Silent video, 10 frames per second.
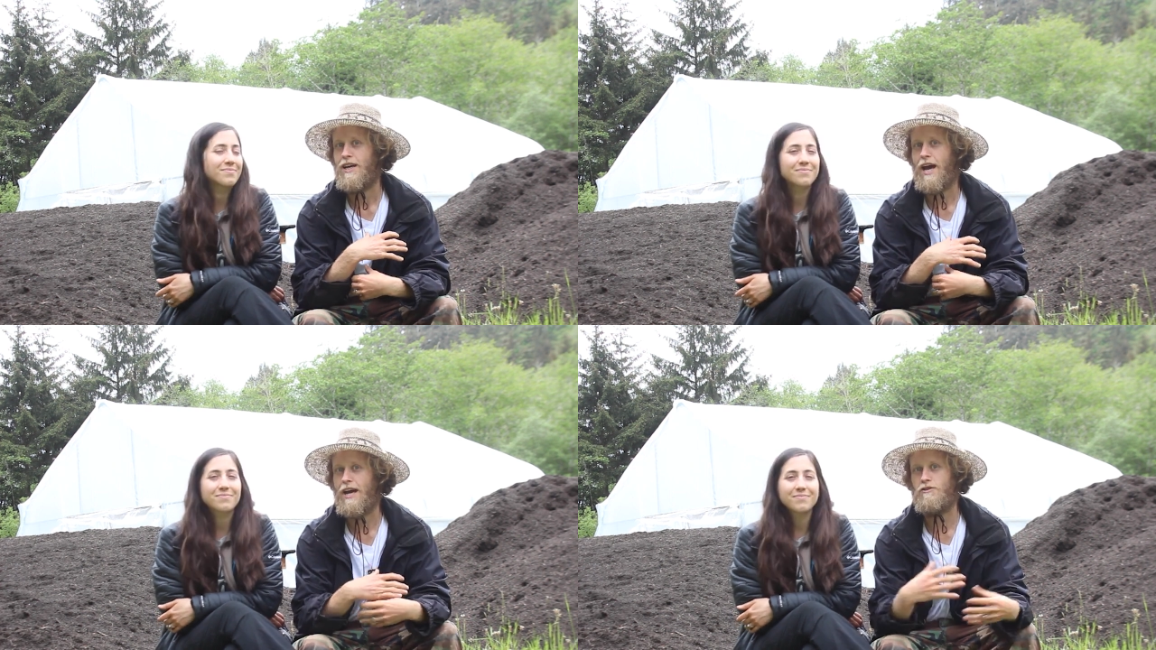
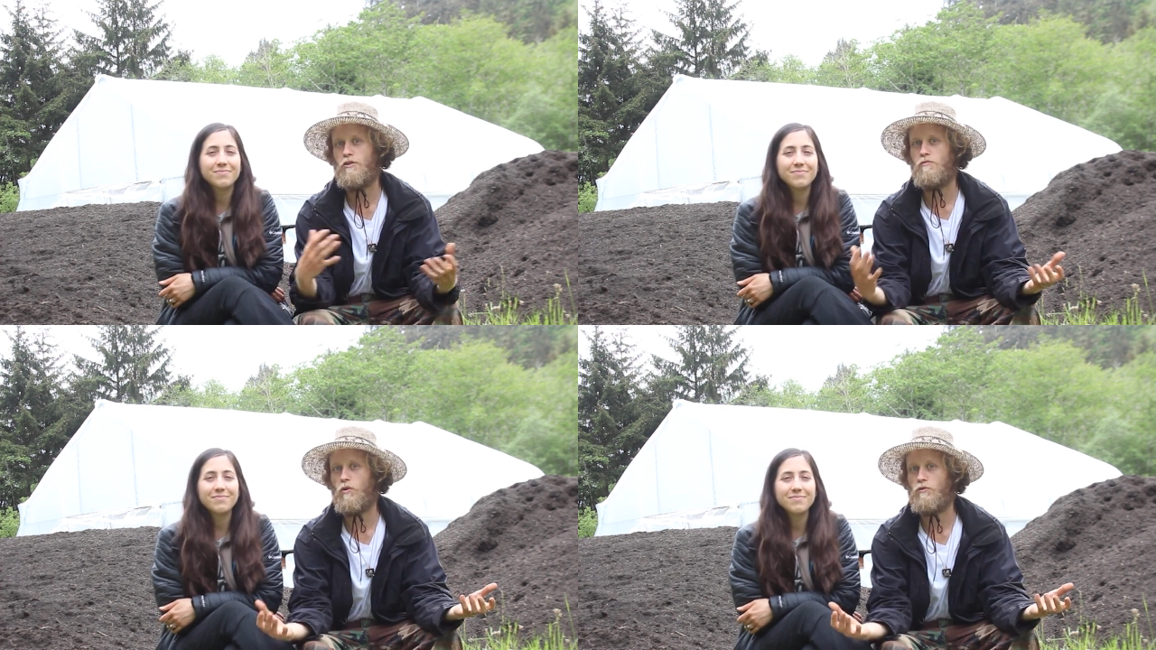Speaker 1: had
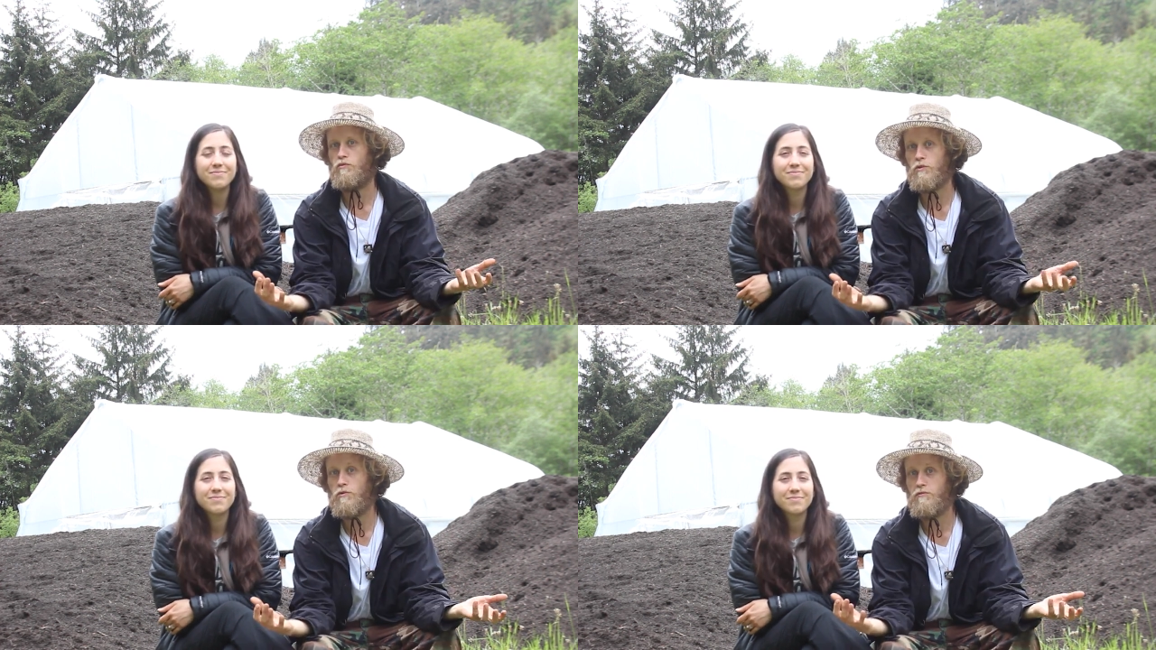no more
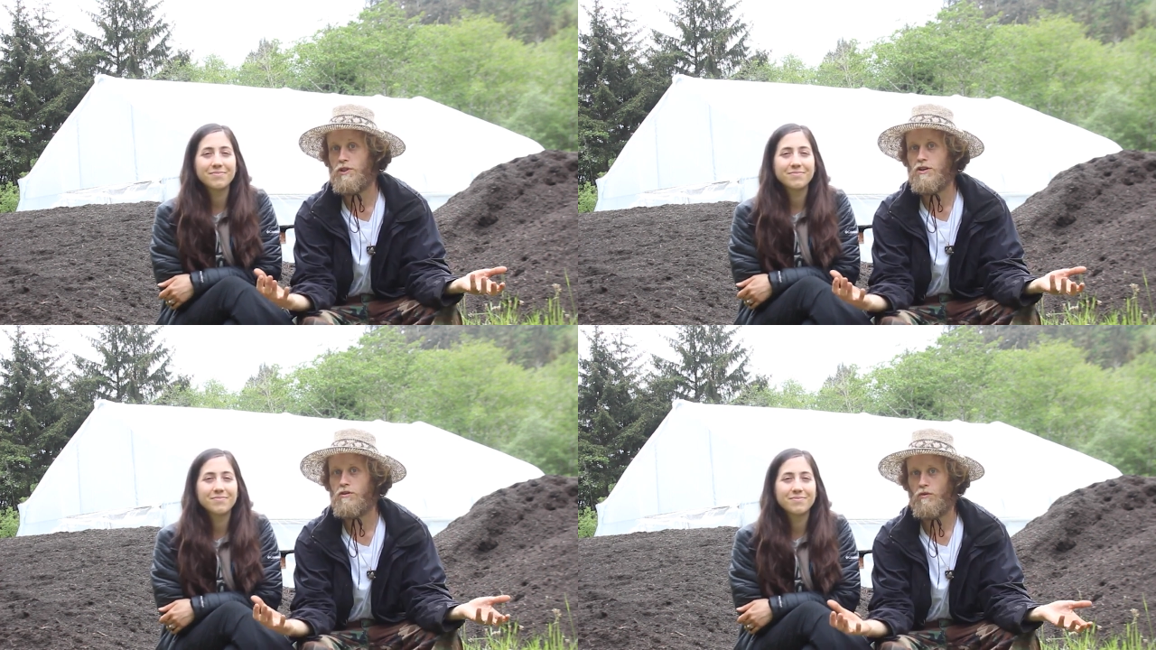room
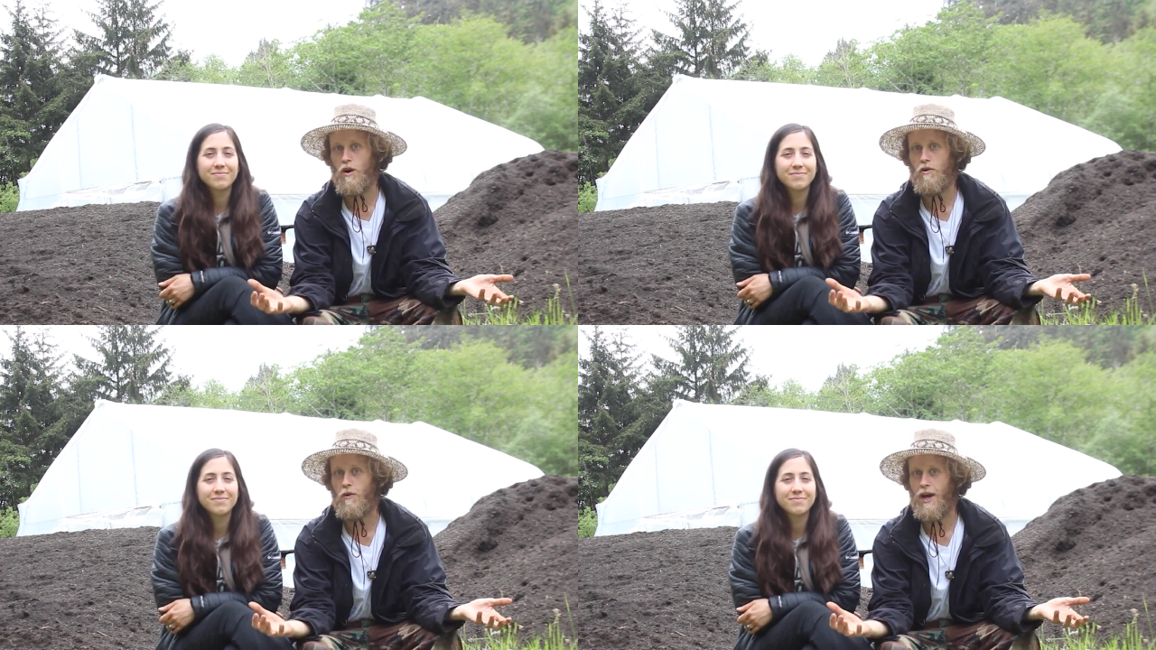to
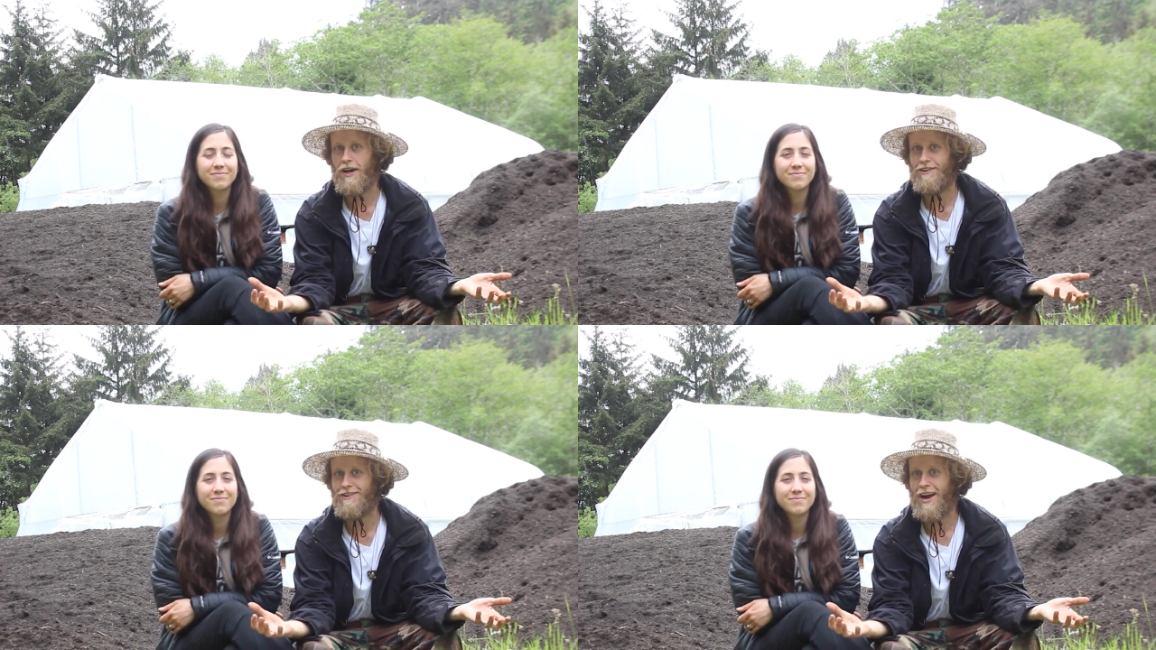grow
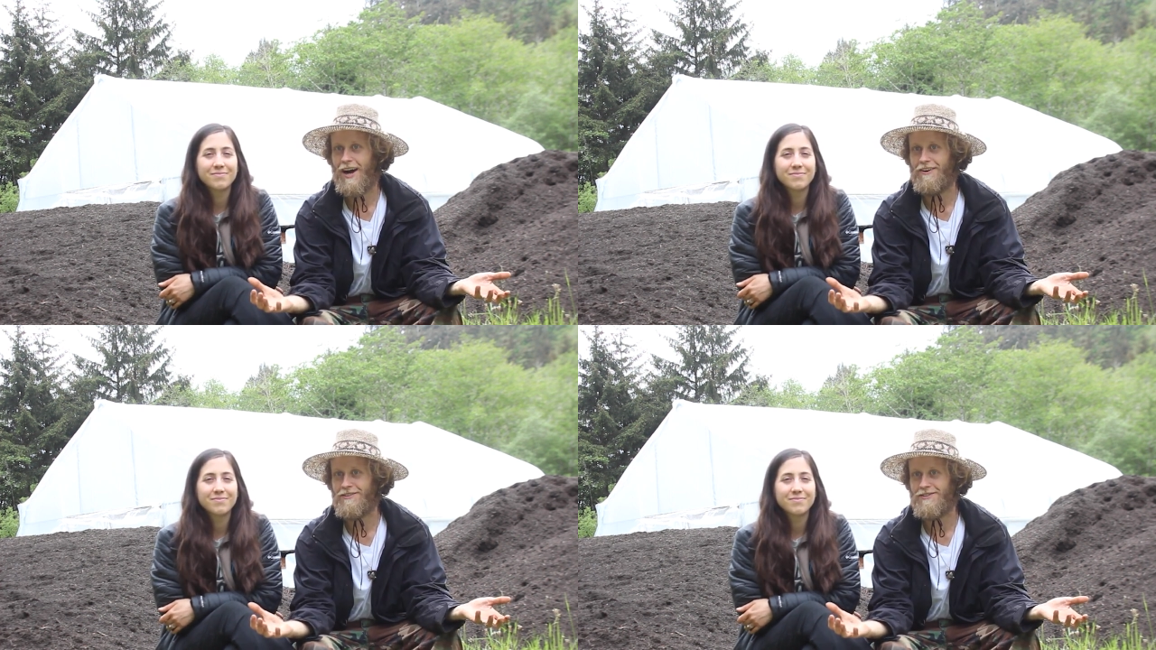at our
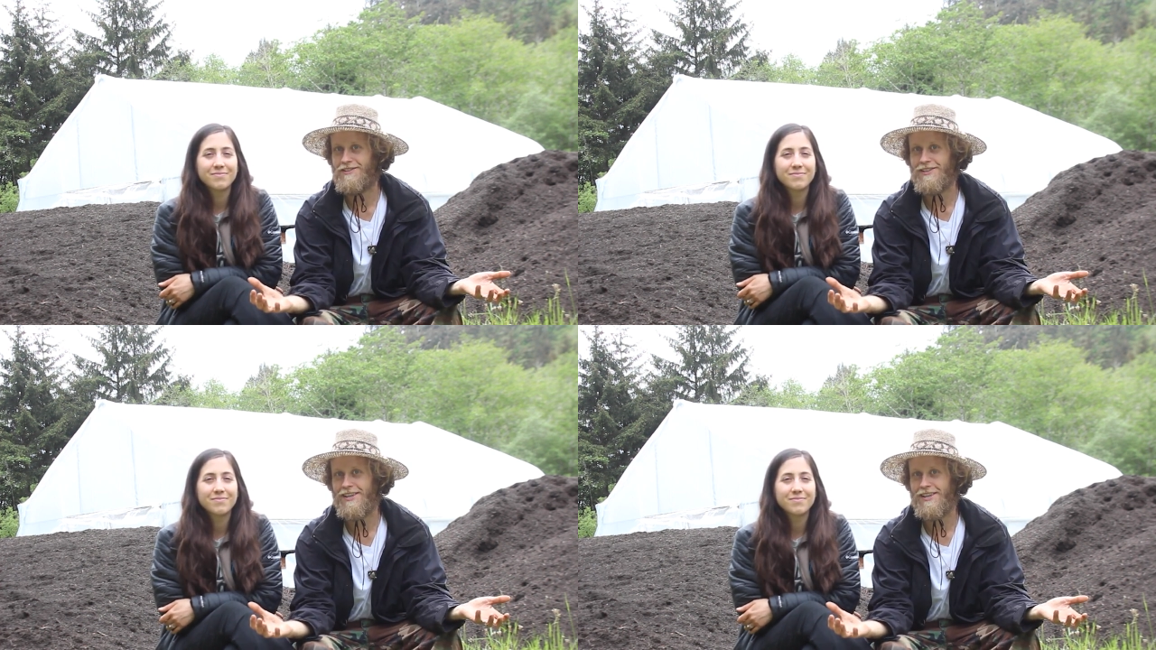house.